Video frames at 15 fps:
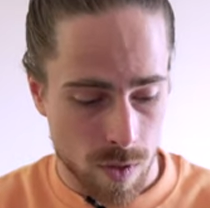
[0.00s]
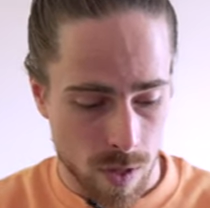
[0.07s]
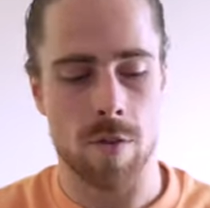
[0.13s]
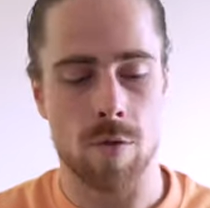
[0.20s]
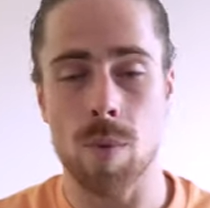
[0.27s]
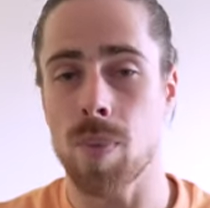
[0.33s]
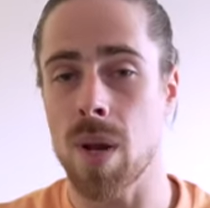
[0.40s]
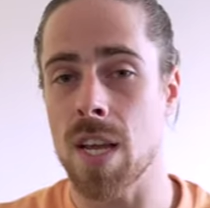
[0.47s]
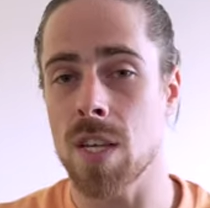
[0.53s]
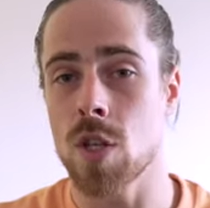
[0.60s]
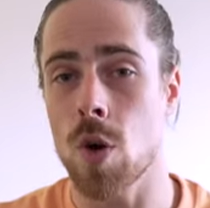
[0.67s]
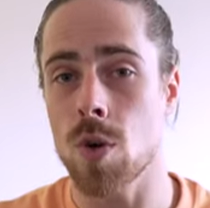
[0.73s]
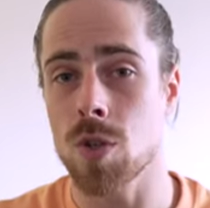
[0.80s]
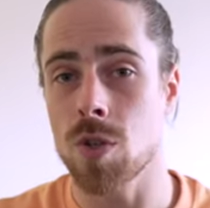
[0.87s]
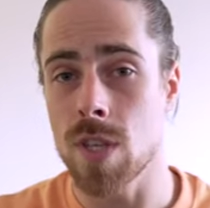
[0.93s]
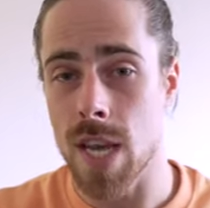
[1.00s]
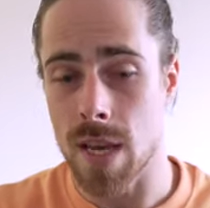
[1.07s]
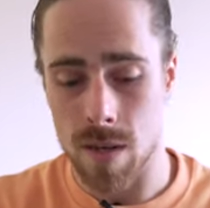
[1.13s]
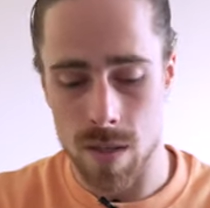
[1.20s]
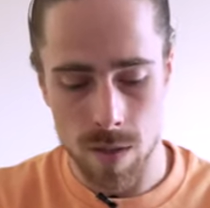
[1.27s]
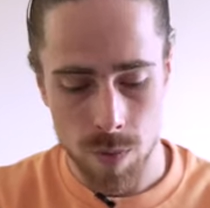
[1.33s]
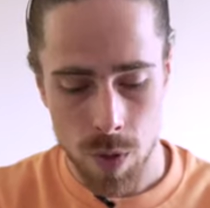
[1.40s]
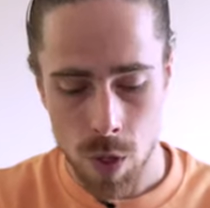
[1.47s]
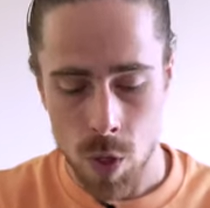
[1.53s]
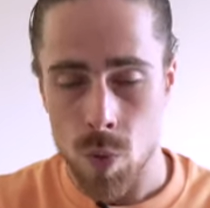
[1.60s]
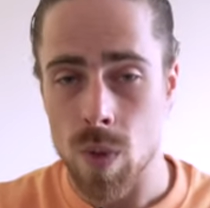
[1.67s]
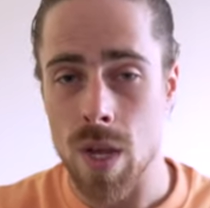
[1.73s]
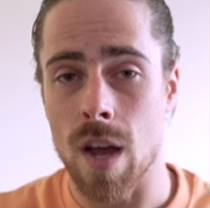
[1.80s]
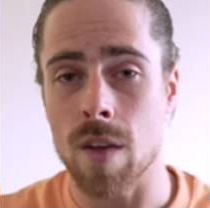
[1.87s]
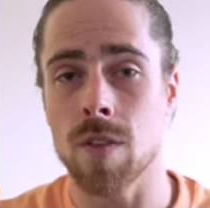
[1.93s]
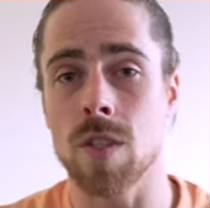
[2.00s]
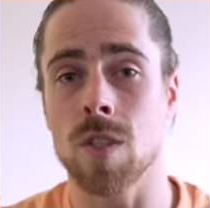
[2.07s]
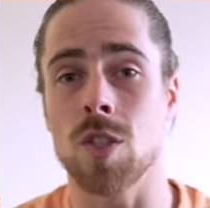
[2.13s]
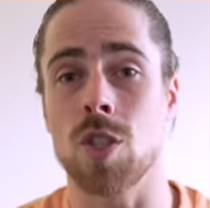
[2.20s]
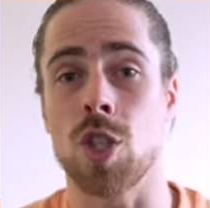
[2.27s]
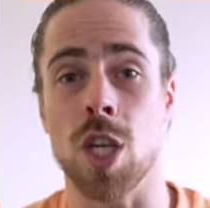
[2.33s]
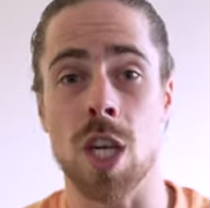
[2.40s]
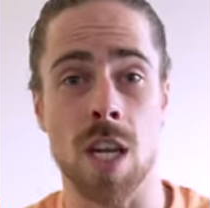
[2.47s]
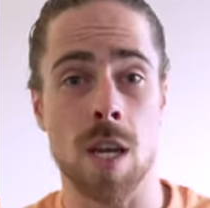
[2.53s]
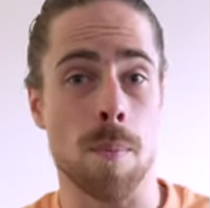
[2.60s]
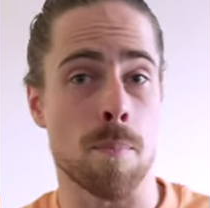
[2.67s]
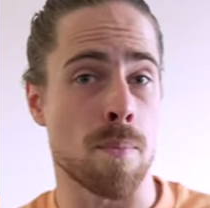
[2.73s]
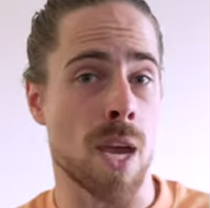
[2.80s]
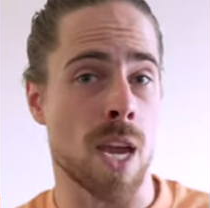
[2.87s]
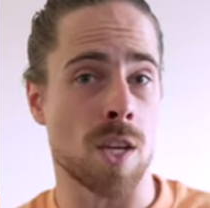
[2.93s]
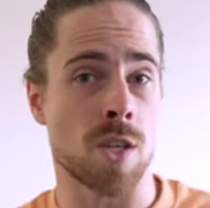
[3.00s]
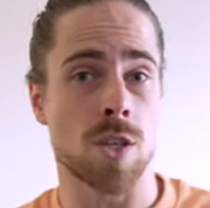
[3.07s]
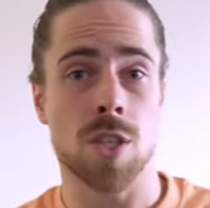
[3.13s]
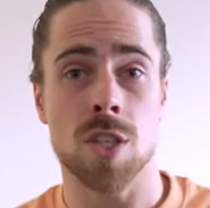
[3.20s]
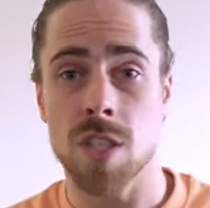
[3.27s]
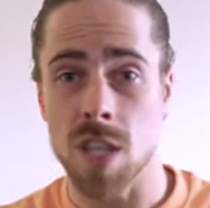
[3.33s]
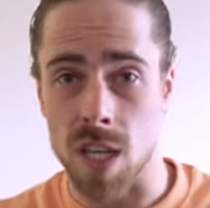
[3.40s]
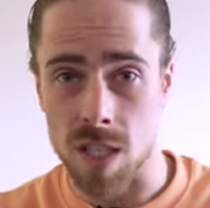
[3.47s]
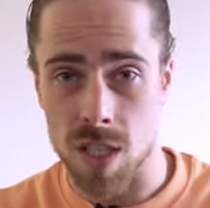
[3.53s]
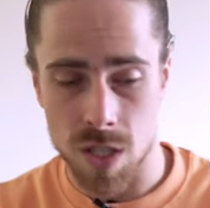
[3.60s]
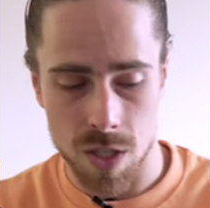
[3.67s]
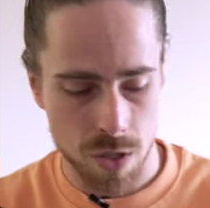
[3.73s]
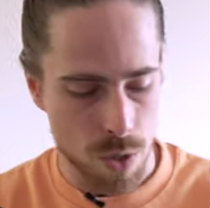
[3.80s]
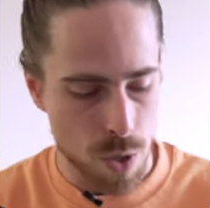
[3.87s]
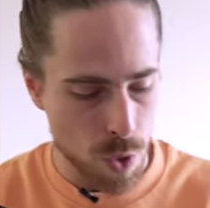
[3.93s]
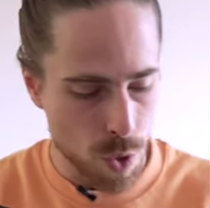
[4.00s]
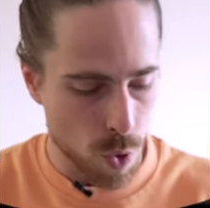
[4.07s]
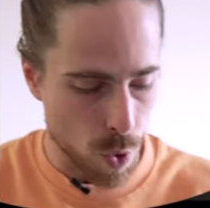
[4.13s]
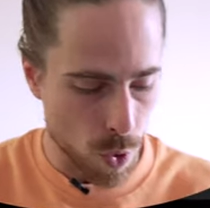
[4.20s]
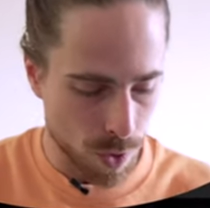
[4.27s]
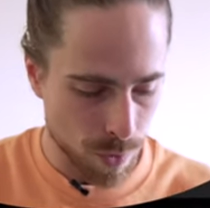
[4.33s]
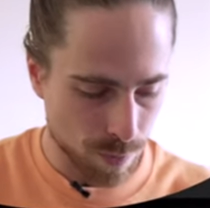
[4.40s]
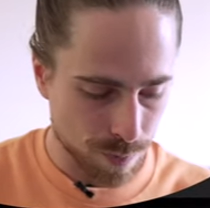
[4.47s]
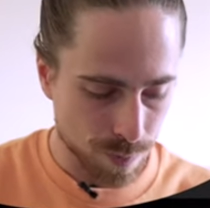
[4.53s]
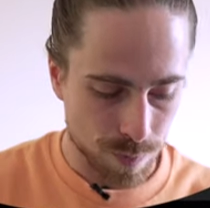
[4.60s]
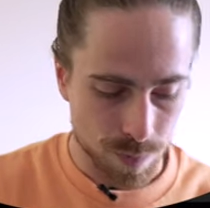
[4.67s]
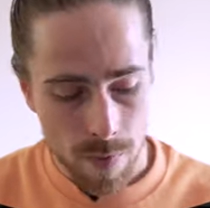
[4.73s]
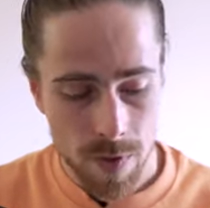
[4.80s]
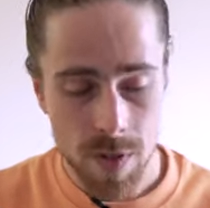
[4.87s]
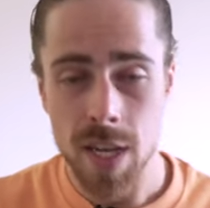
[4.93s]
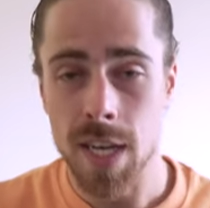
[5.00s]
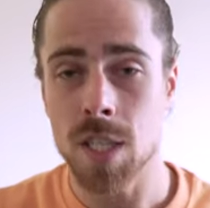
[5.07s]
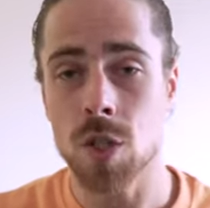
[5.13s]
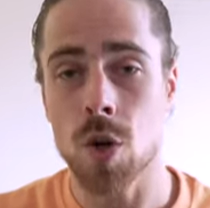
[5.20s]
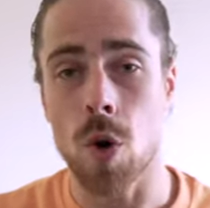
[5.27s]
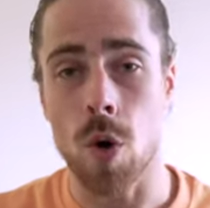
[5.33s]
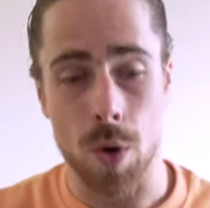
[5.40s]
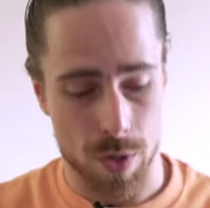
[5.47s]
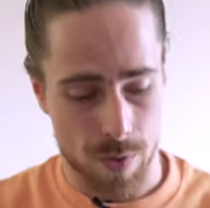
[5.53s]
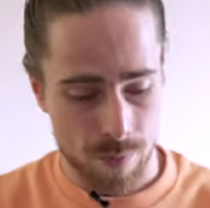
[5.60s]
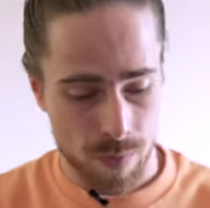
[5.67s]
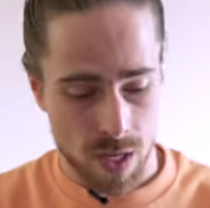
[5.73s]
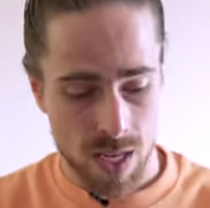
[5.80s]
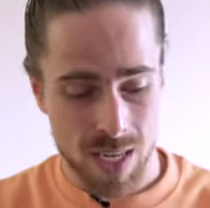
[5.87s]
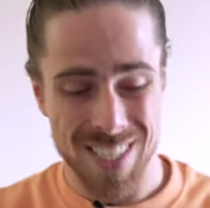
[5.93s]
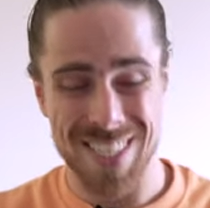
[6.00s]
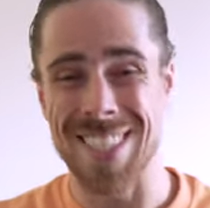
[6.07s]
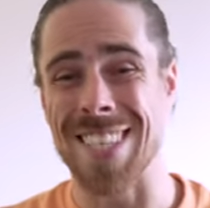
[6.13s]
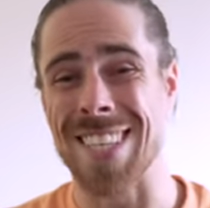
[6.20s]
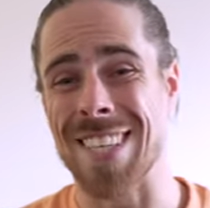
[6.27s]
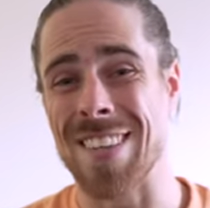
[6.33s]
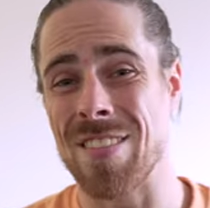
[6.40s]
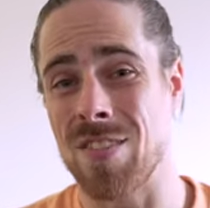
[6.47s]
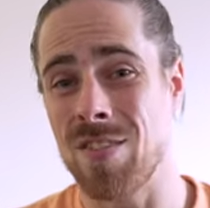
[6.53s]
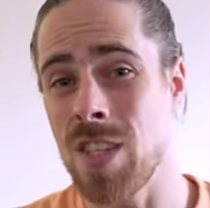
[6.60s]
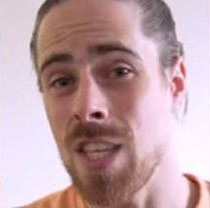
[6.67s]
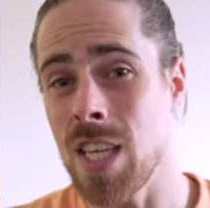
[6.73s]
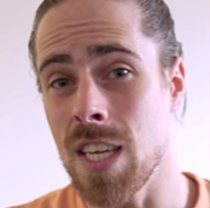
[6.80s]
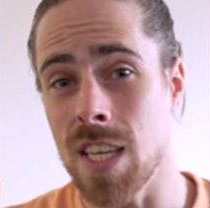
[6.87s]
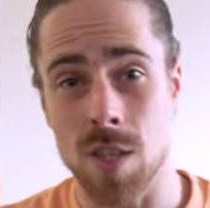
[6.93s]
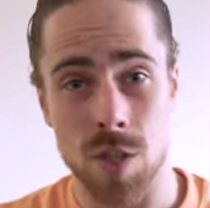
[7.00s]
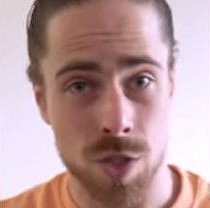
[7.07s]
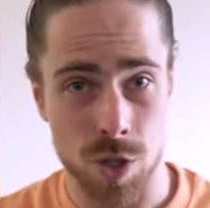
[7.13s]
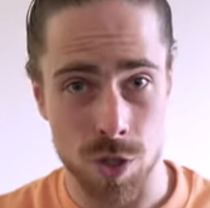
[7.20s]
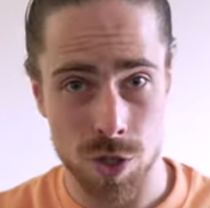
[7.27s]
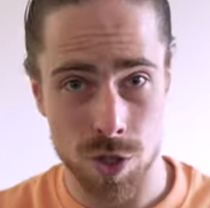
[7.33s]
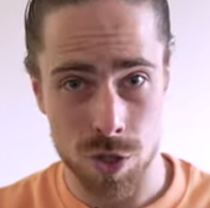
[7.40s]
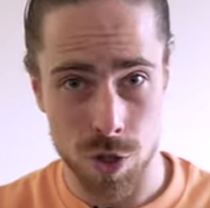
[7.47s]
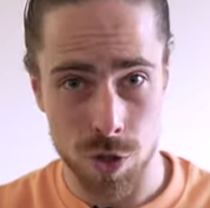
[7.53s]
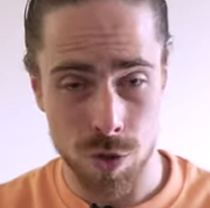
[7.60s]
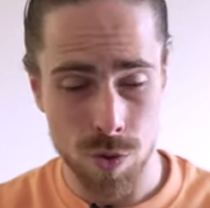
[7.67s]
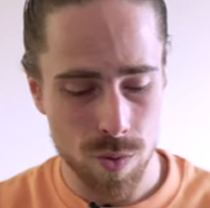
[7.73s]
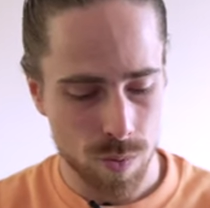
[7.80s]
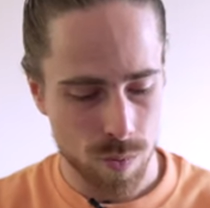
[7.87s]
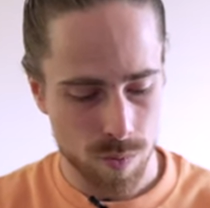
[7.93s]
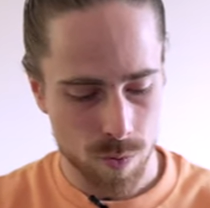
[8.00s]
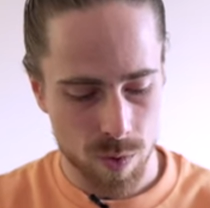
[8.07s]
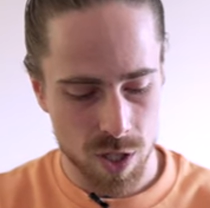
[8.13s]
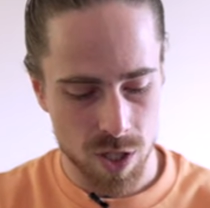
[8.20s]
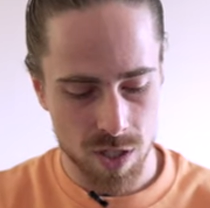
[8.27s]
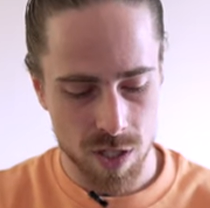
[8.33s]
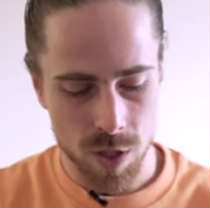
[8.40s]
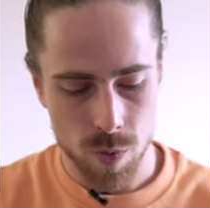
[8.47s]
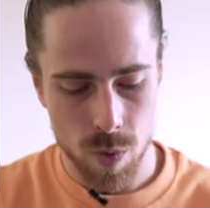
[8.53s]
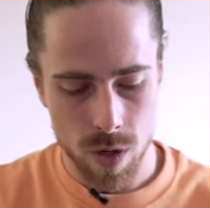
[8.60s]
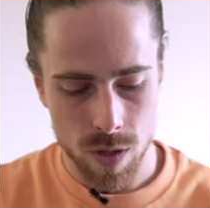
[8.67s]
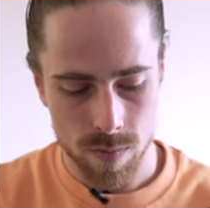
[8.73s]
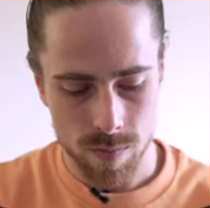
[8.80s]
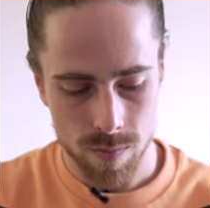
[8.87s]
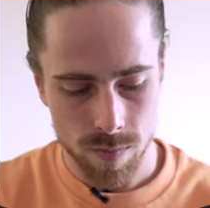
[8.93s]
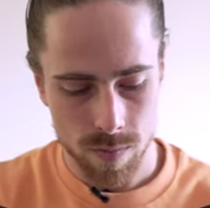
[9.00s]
if we play those together, we have the G major 6 chord. The next chord is the D sus2, which is this one.